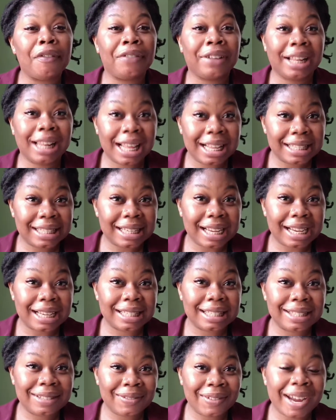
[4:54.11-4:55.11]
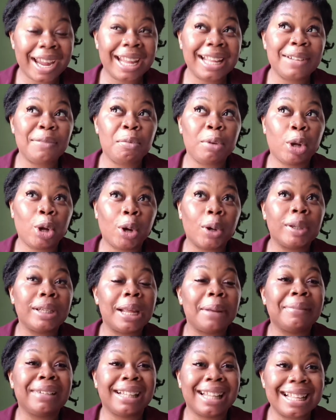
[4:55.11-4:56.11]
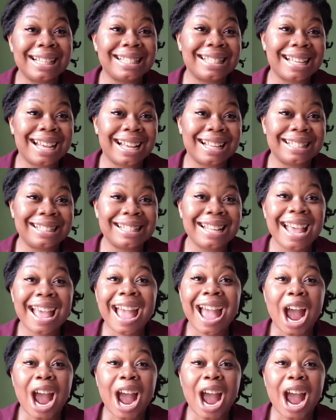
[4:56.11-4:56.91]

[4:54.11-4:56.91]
of cleansers, right? We call them cleansers.